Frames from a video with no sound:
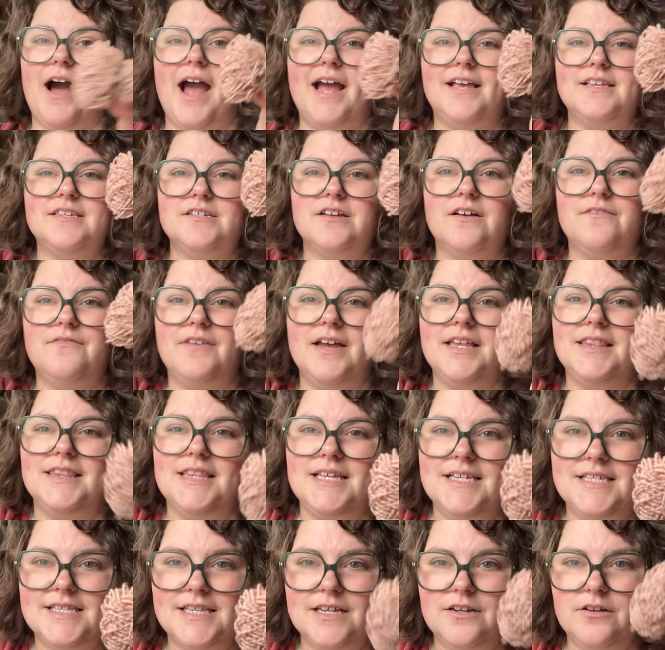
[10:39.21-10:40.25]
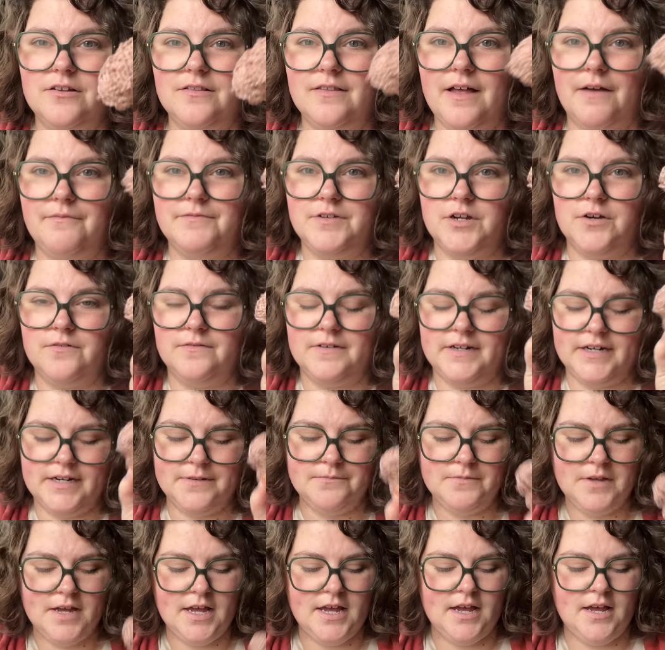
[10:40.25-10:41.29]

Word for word: I still have like this little leftover